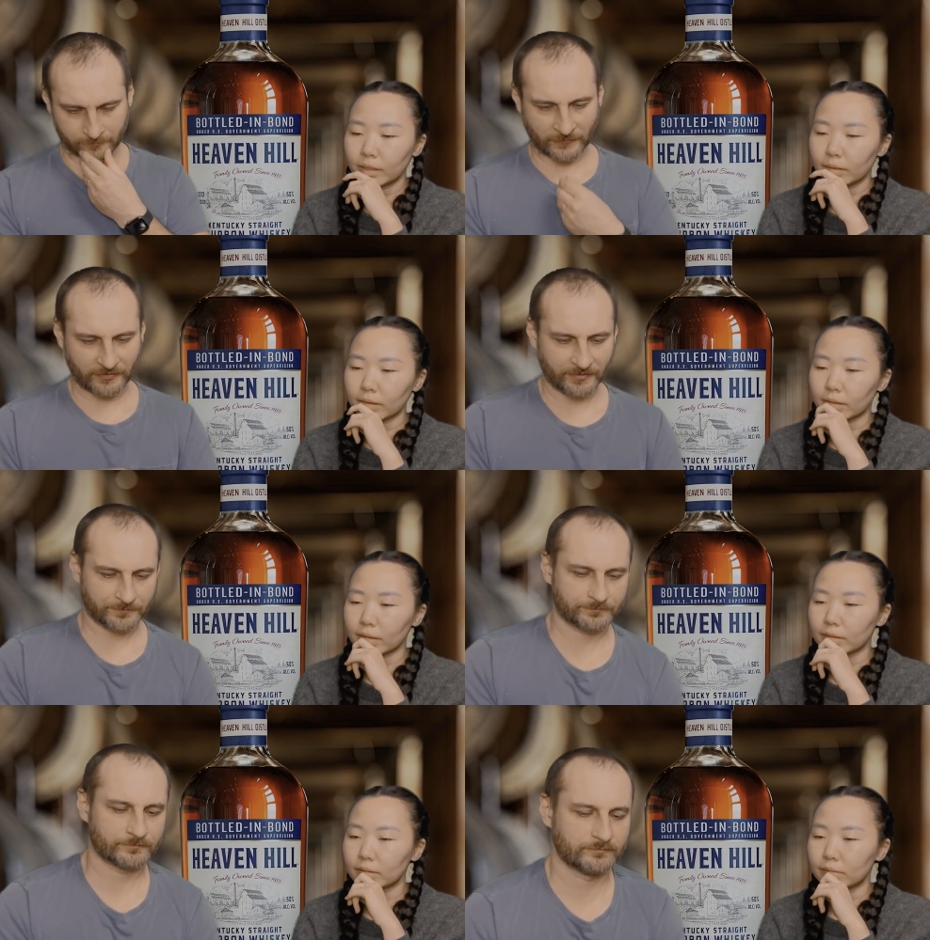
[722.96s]
Speaker 1: Okay.
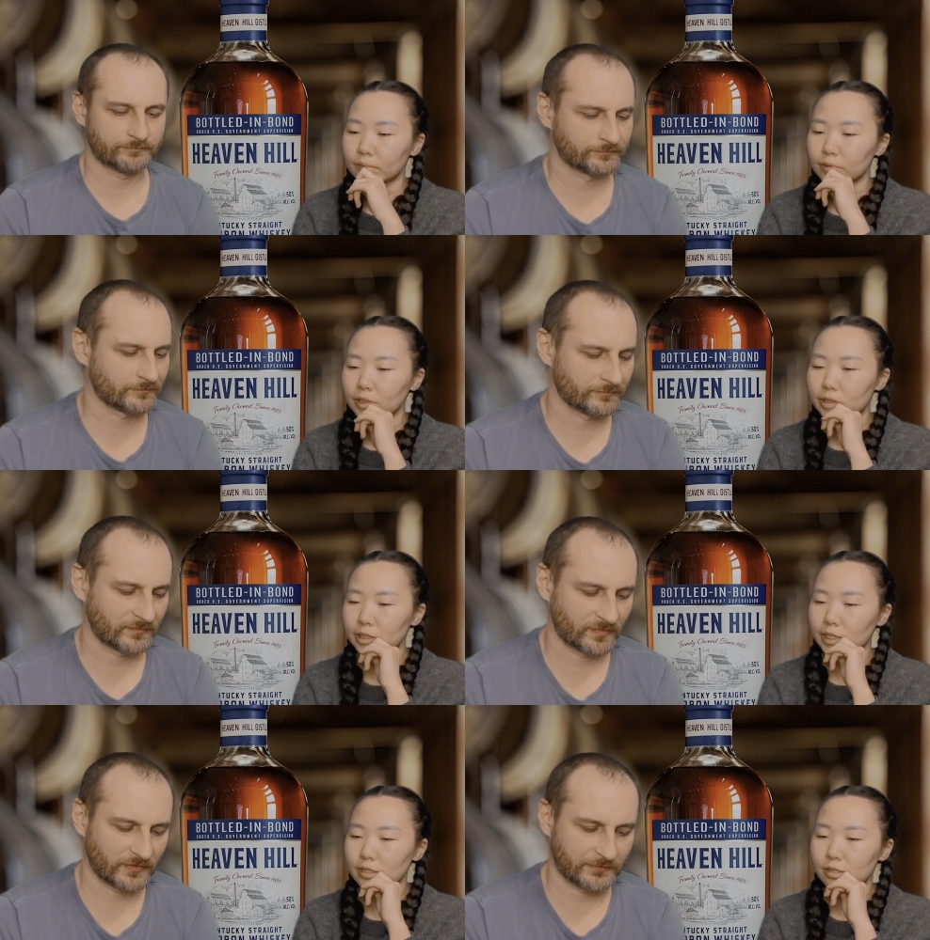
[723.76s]
And it
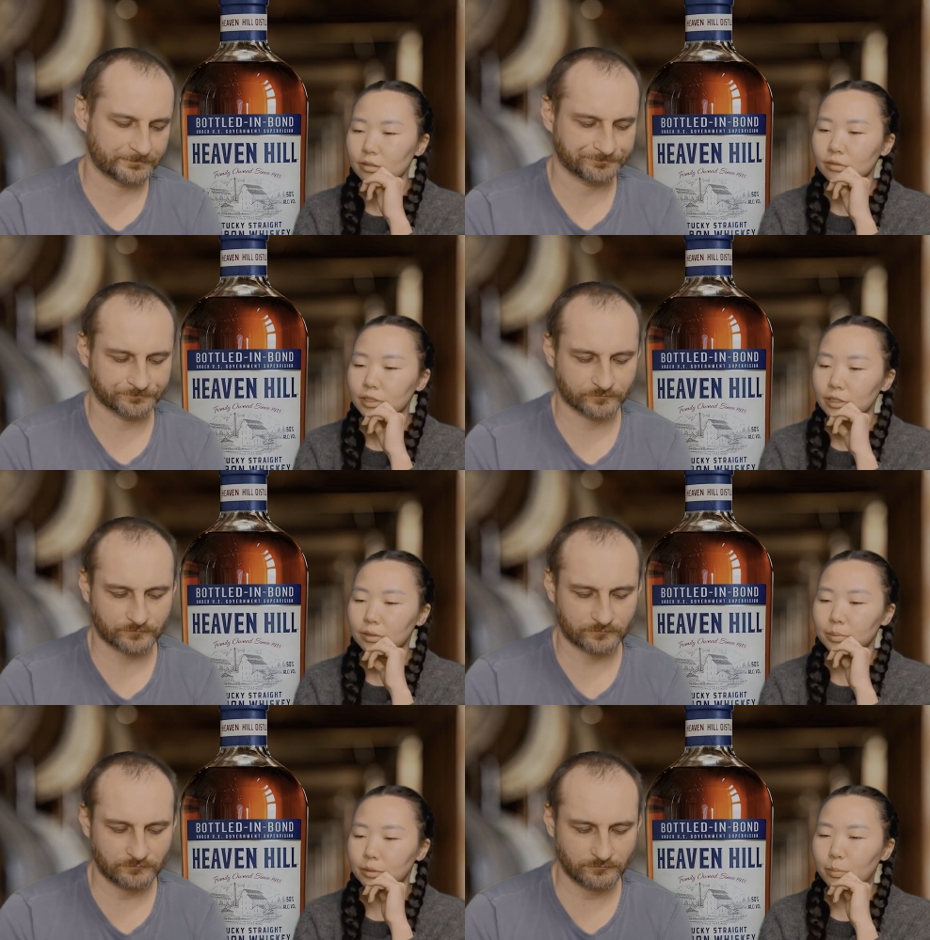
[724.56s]
tastes a
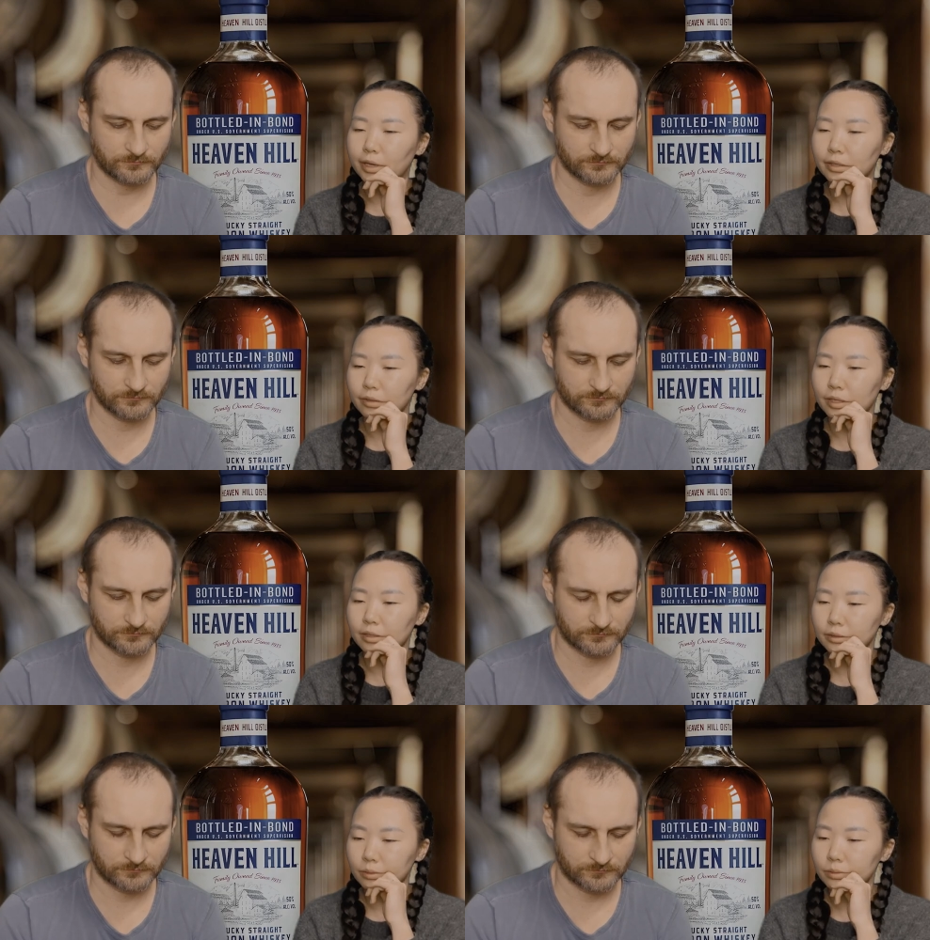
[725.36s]
little bit better
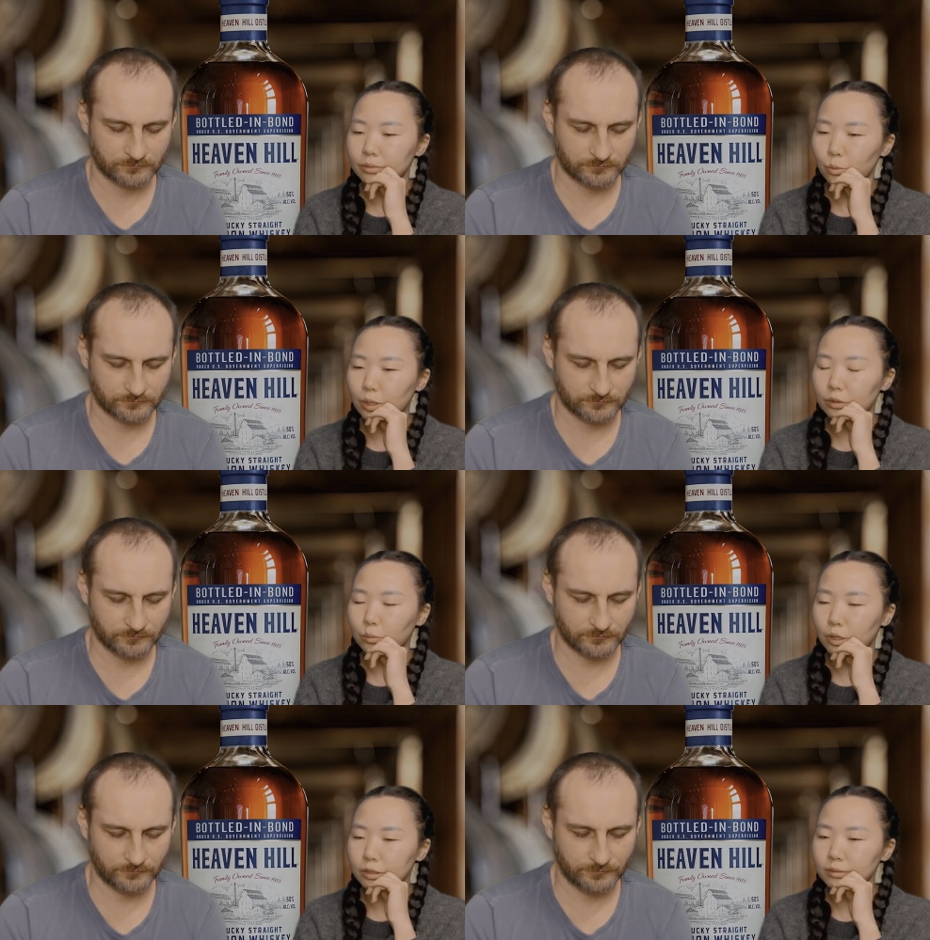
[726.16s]
than
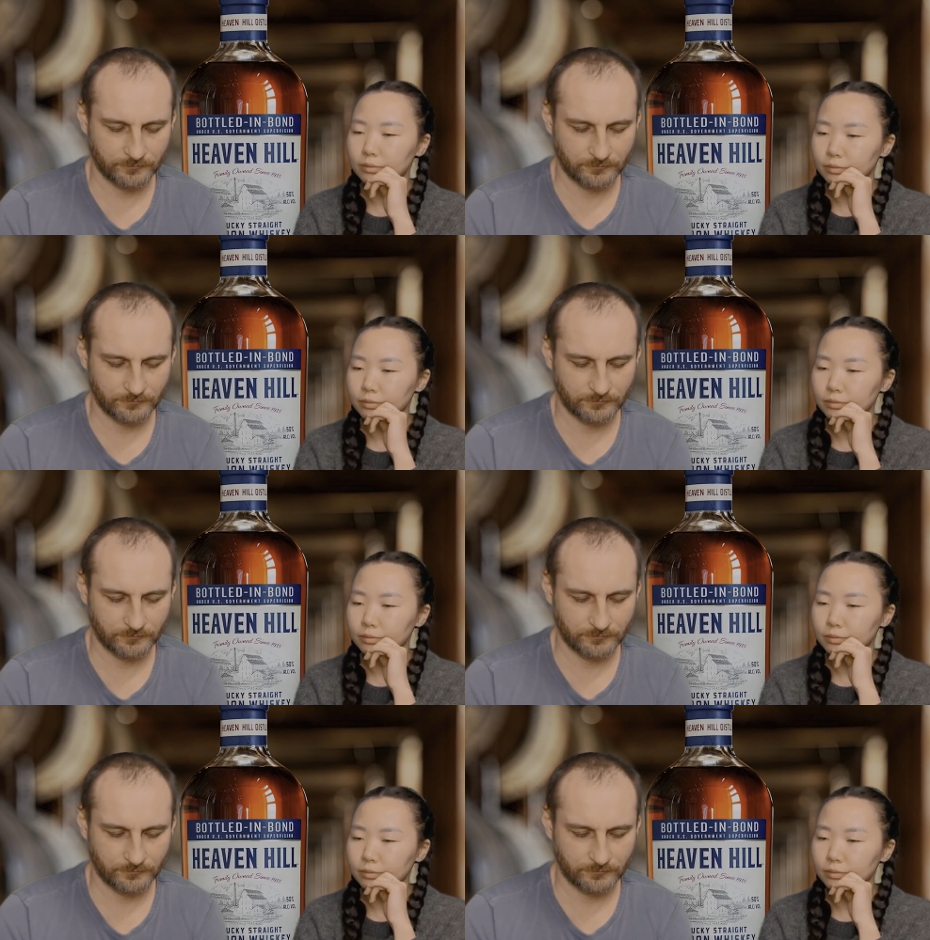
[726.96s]
101.